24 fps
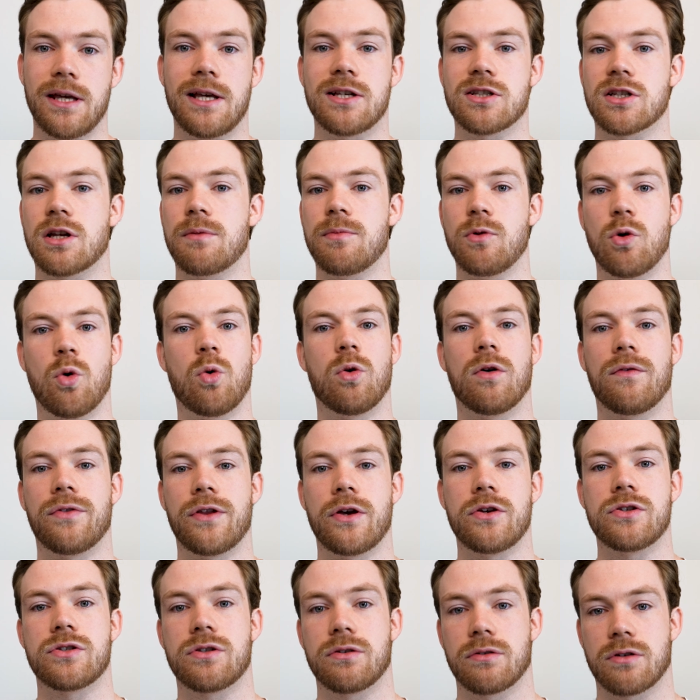It's going to be all of
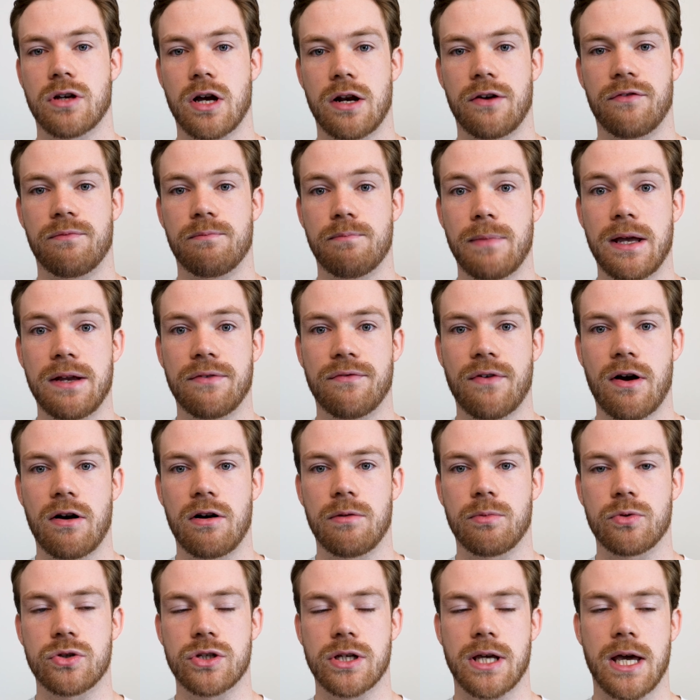those kind of main
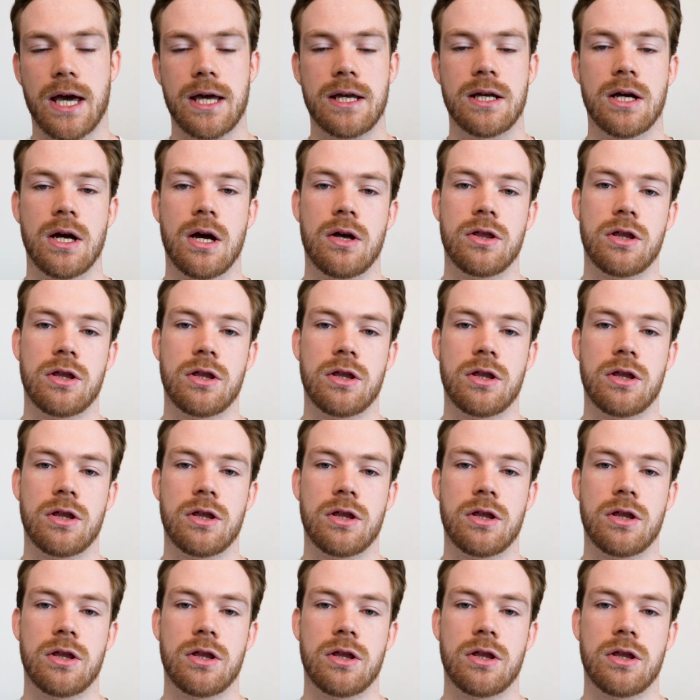variables, okay?